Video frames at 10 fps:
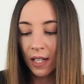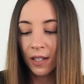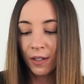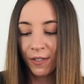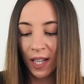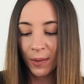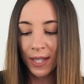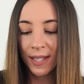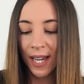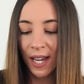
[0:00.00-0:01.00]
The
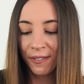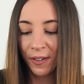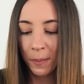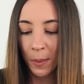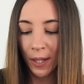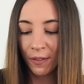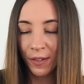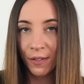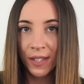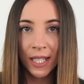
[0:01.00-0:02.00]
following day, February
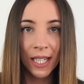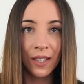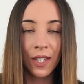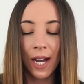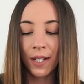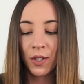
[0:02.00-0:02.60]
15th, I